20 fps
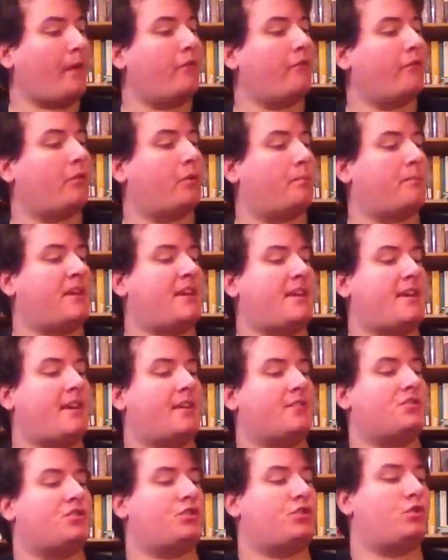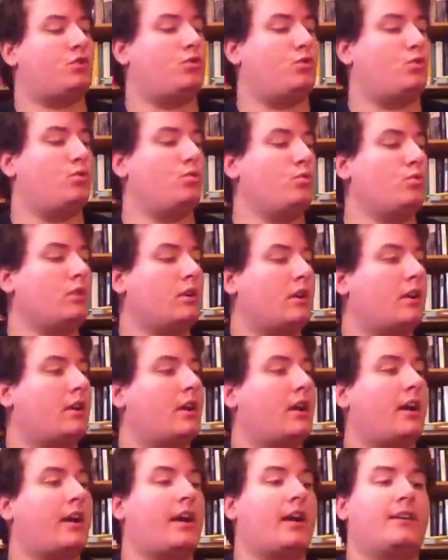For PS2,
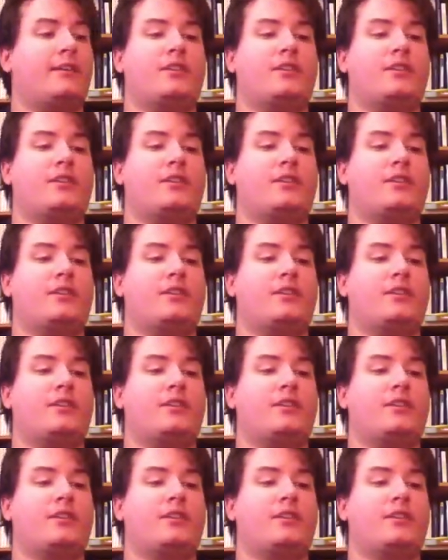I got